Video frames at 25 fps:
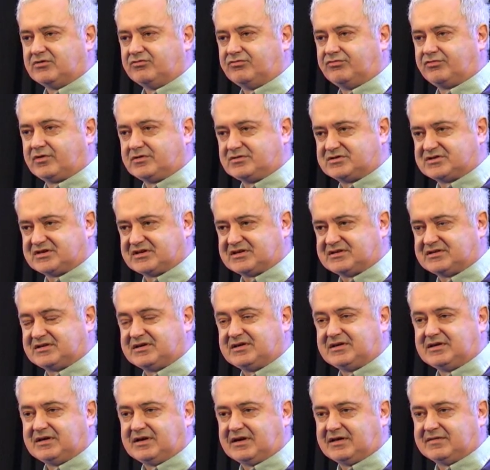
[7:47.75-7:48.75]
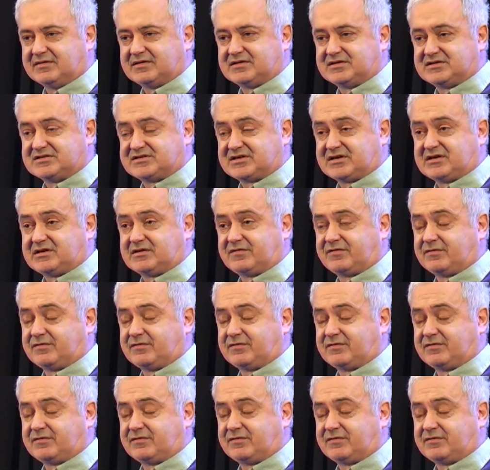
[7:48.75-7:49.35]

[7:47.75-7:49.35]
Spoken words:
rooted in the desire